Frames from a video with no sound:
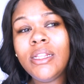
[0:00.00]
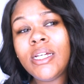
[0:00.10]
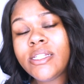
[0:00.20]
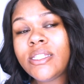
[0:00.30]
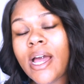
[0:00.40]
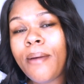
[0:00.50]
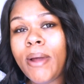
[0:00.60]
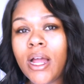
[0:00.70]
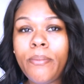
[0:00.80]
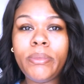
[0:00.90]
this time
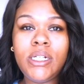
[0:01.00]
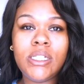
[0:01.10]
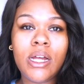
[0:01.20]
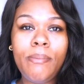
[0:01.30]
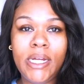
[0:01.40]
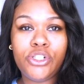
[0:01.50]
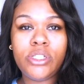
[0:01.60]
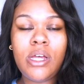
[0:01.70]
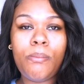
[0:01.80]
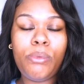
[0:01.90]
my company took a
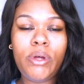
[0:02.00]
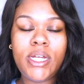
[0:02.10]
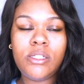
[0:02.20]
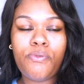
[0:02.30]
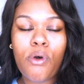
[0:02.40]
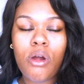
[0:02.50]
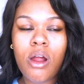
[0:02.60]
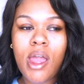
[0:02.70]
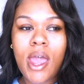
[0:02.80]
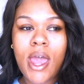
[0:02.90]
major tumble as
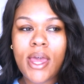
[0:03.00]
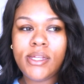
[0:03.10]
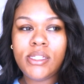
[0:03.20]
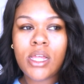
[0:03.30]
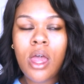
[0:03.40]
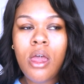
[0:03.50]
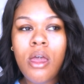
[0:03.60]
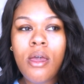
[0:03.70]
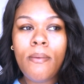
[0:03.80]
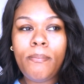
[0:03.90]
far as
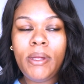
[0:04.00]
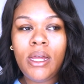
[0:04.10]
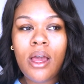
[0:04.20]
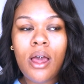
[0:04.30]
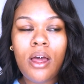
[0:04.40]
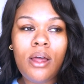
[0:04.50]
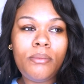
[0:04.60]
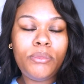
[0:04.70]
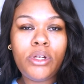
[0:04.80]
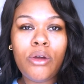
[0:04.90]
being,
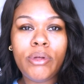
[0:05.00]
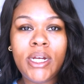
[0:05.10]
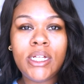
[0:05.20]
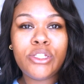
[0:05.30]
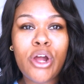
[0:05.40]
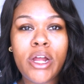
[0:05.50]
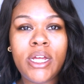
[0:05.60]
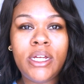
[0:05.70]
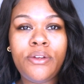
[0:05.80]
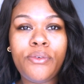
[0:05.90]
um, you know, getting
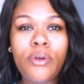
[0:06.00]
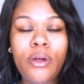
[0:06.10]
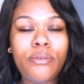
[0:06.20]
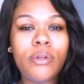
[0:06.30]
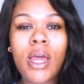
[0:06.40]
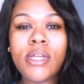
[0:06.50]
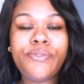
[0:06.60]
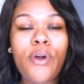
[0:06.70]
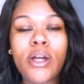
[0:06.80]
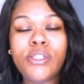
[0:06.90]
targeted
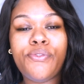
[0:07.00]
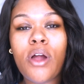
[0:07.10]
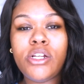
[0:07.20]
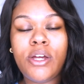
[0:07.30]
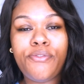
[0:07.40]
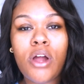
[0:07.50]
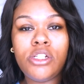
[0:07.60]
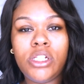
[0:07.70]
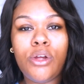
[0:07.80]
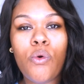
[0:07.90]
as far as fraud, a
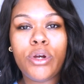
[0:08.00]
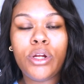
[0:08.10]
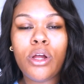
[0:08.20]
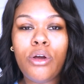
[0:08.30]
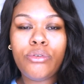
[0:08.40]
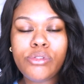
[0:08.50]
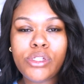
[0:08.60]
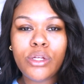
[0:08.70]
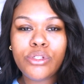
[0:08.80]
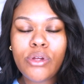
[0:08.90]
fraudulent order
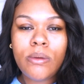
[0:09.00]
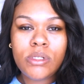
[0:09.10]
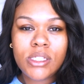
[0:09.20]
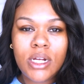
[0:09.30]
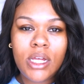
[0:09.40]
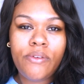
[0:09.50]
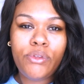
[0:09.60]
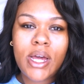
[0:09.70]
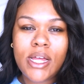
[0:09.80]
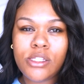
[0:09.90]
goes. So I'm just going to give
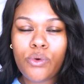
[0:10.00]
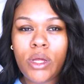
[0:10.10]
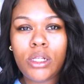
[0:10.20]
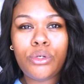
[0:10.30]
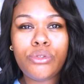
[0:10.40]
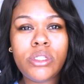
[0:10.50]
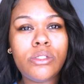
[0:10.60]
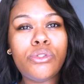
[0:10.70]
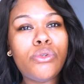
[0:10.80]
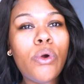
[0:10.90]
you guys a quick little
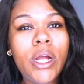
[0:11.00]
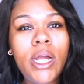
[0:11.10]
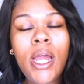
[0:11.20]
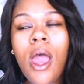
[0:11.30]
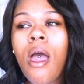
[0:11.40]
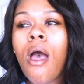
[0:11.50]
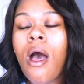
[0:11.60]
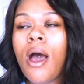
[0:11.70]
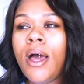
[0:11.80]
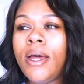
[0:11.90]
story.
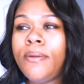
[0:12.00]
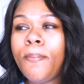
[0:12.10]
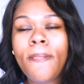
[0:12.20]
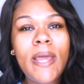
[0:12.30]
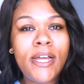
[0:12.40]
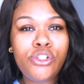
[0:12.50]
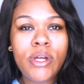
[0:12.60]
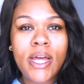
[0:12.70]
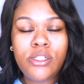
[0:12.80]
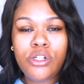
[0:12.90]
Uh, as
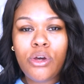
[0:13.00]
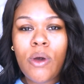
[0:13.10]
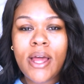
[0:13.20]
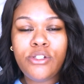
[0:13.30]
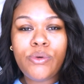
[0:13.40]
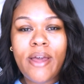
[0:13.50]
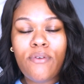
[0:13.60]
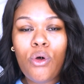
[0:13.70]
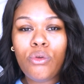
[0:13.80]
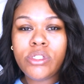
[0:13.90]
you guys know, I do have
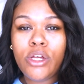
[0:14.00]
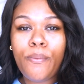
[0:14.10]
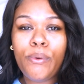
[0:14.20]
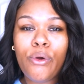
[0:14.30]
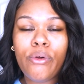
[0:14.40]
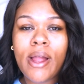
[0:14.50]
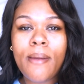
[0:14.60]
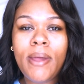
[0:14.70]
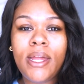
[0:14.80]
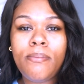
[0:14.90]
a wholesale
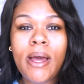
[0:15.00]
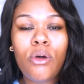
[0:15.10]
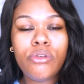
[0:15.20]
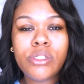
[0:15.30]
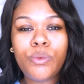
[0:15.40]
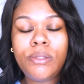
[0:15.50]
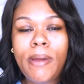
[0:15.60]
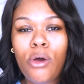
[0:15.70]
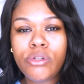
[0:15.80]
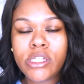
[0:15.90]
program and my host with
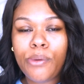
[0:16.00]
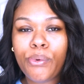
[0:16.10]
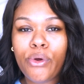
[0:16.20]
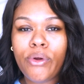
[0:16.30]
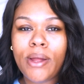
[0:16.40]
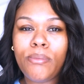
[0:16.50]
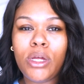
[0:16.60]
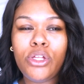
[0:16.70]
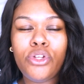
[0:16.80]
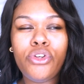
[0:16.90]
my wholesale program,
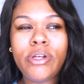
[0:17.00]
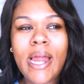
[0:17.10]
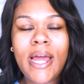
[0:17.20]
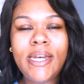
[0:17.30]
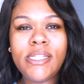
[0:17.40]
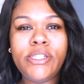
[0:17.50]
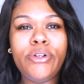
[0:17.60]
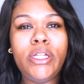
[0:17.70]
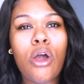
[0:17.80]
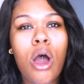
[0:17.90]
you're not
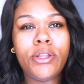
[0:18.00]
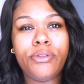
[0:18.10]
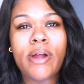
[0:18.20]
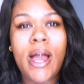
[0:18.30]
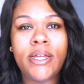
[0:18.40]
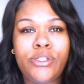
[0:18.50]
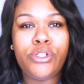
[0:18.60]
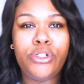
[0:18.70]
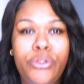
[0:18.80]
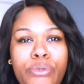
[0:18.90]
necessarily authorized to